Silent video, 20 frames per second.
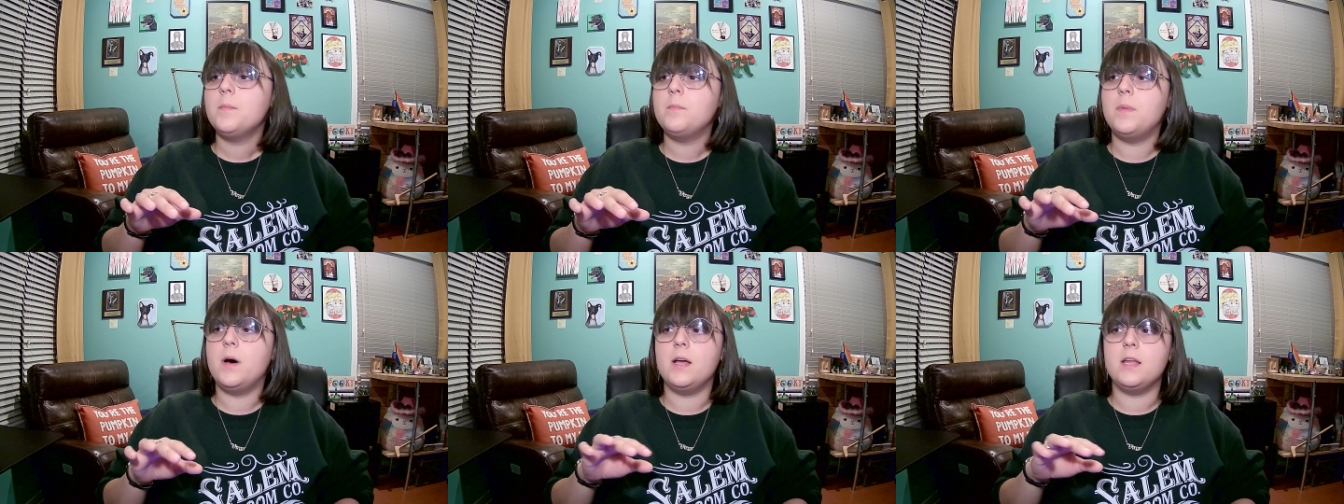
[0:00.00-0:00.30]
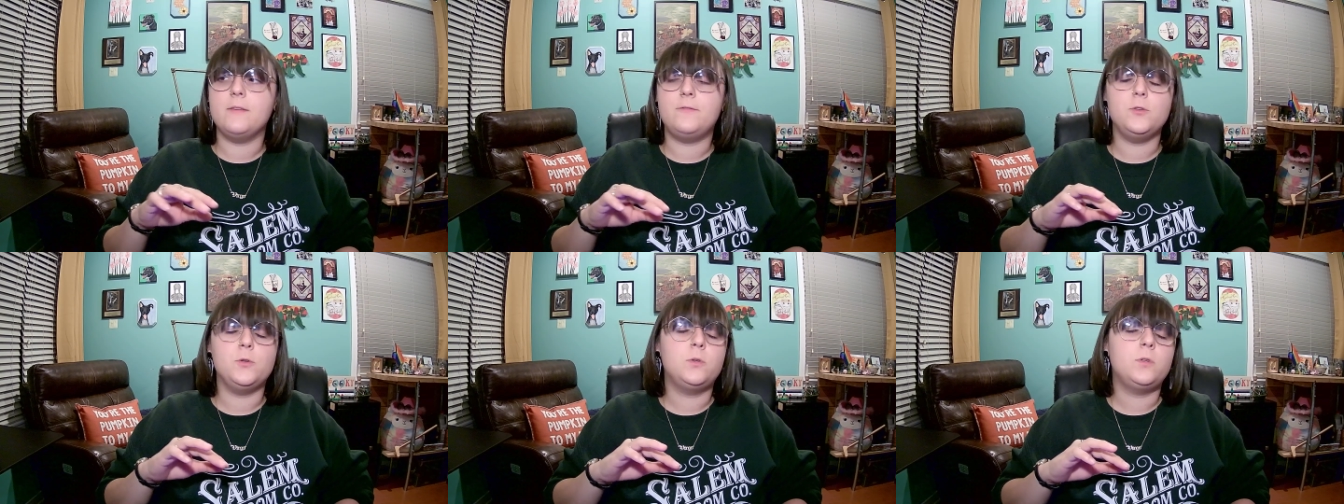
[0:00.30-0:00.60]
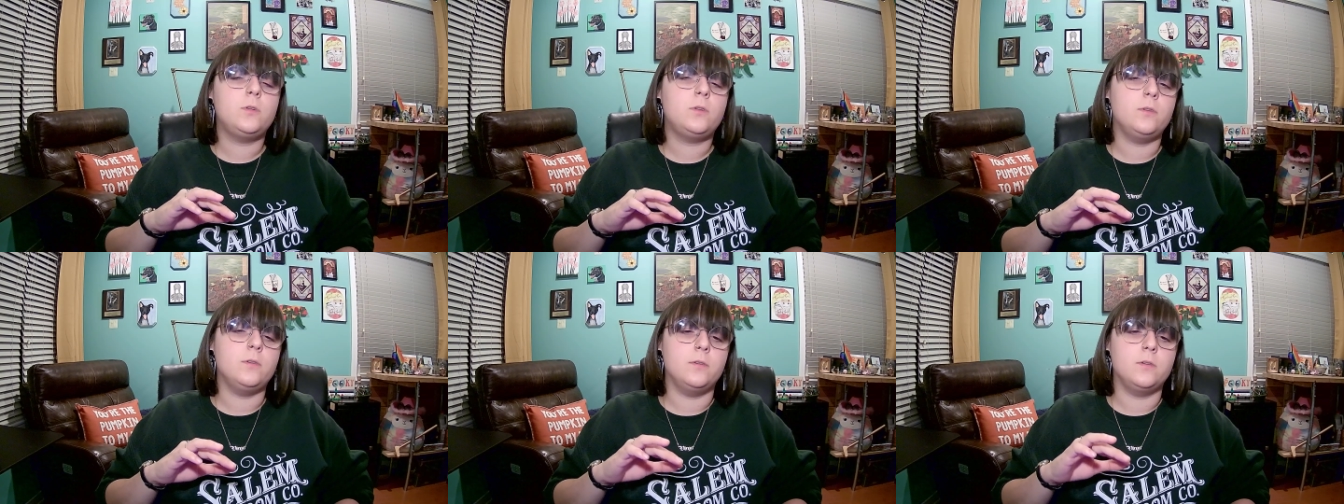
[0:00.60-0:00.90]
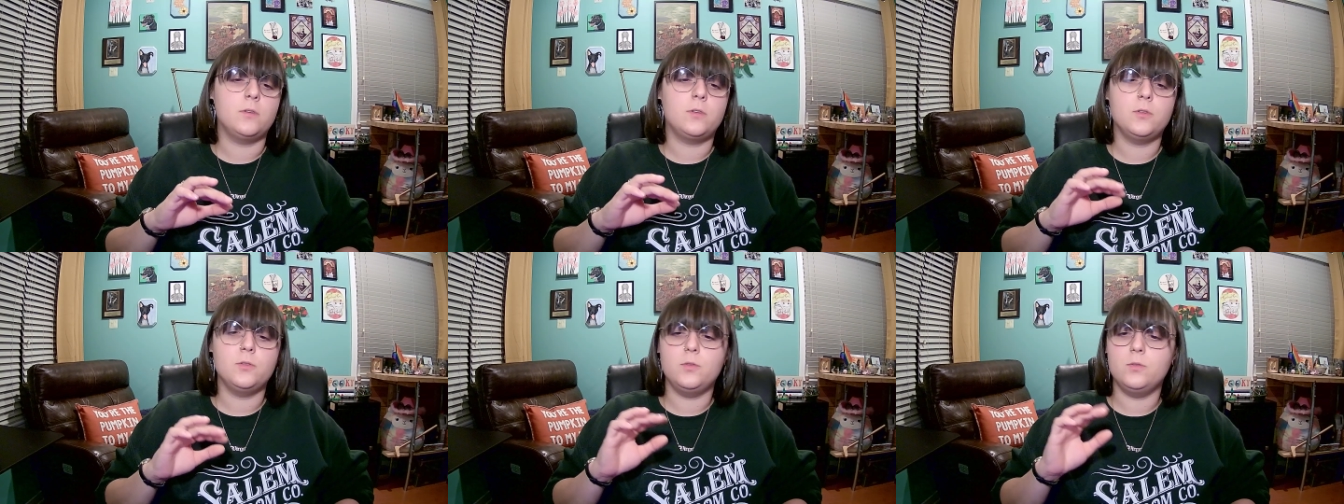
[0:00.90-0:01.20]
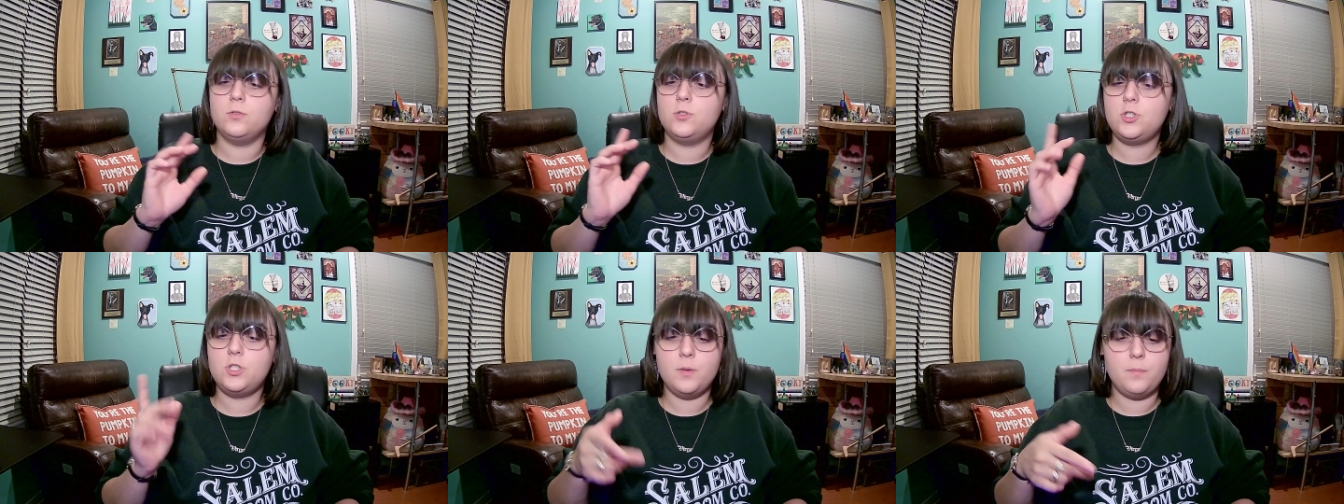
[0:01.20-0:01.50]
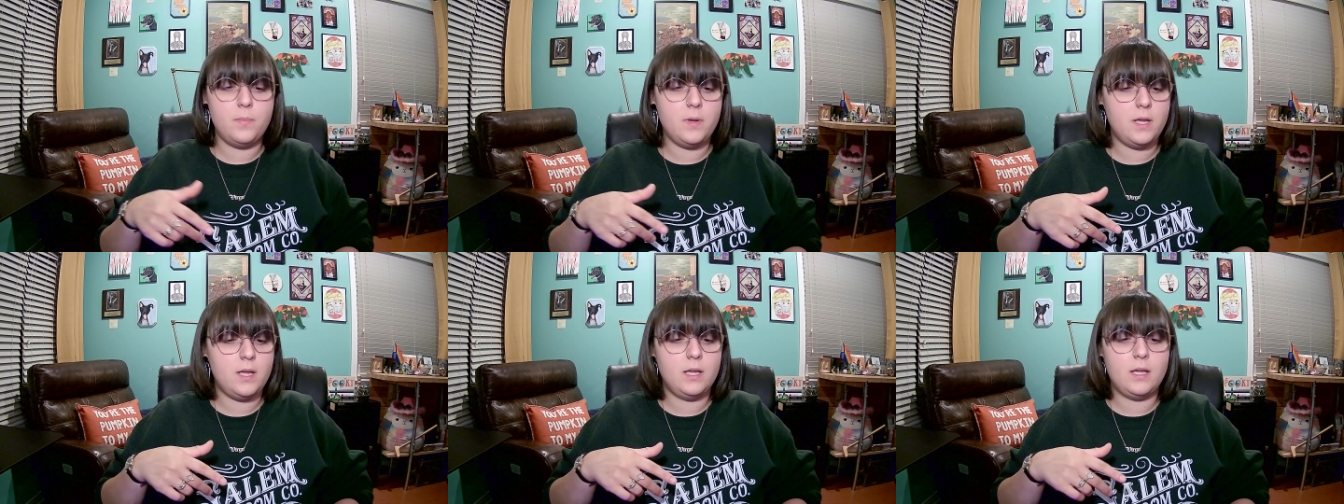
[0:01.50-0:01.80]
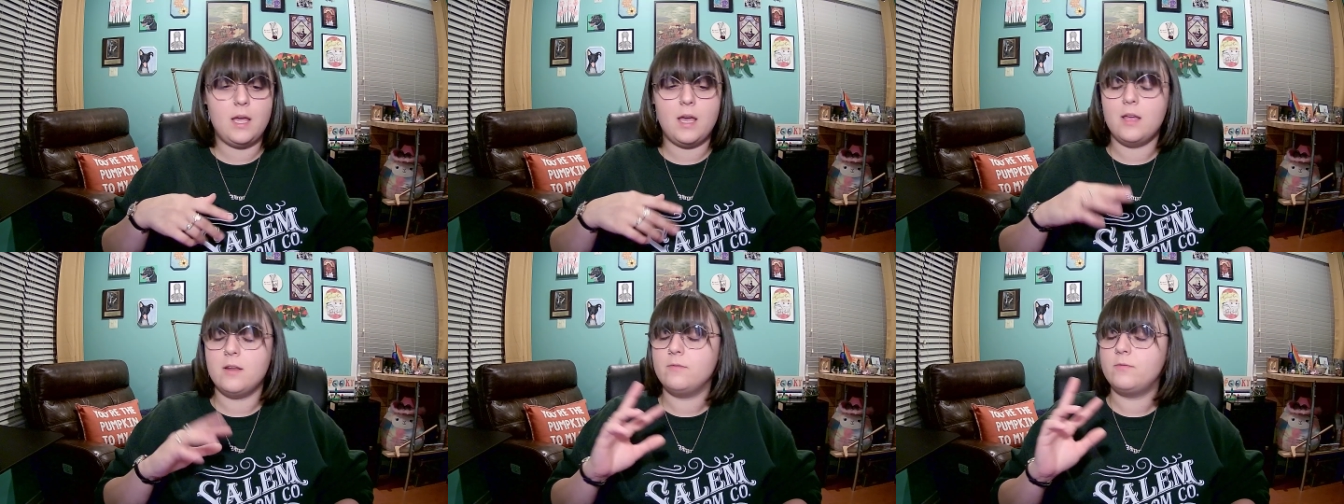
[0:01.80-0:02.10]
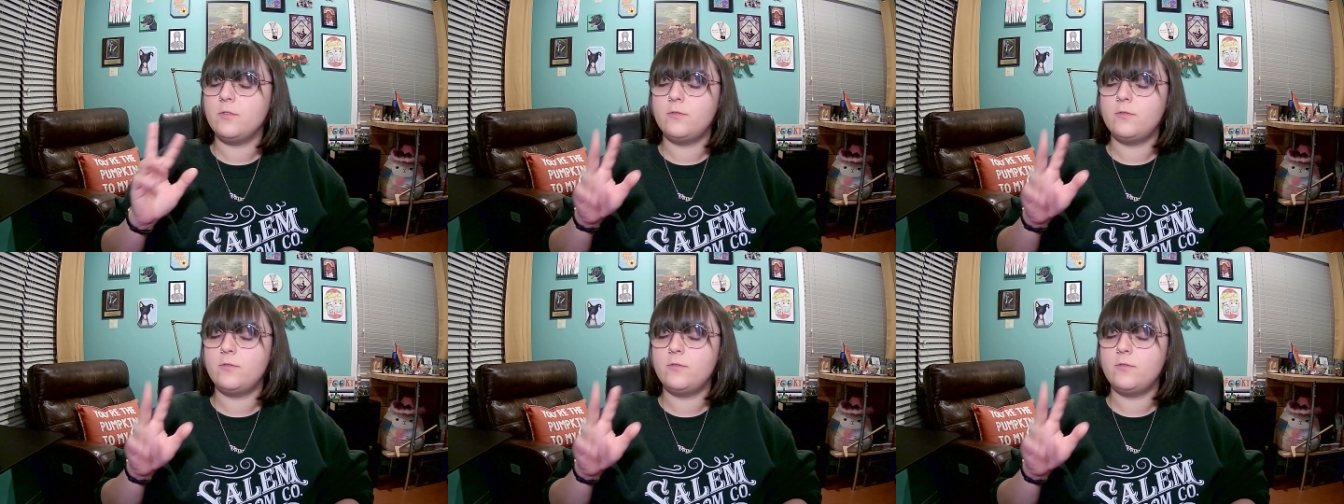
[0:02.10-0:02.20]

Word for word: But if you include shipping and